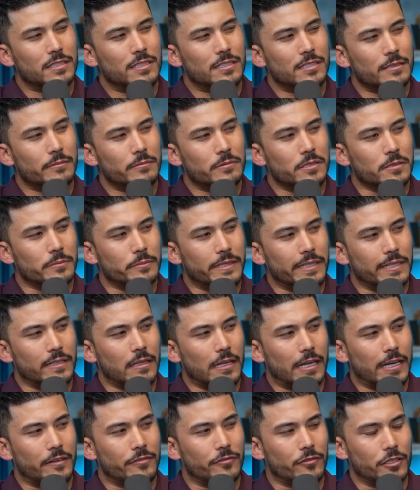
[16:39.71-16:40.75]
seem to me
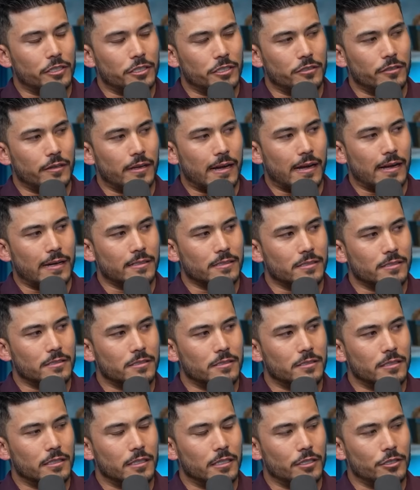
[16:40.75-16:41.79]
like for you guys,
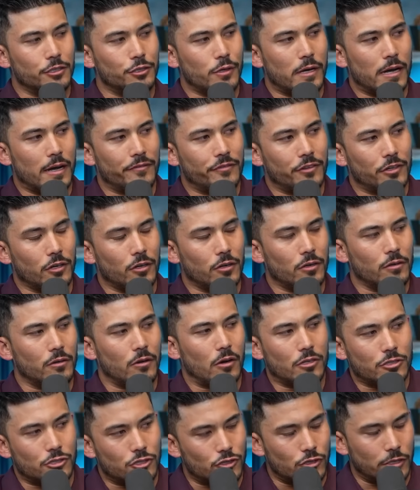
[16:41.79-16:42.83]
you have your
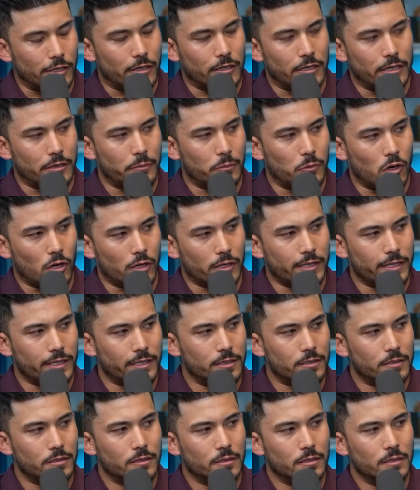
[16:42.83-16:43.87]
Australian
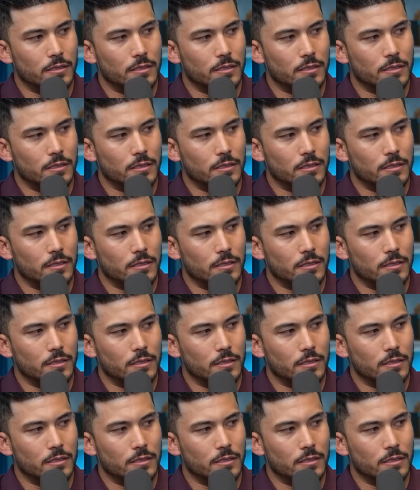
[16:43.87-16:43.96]
market,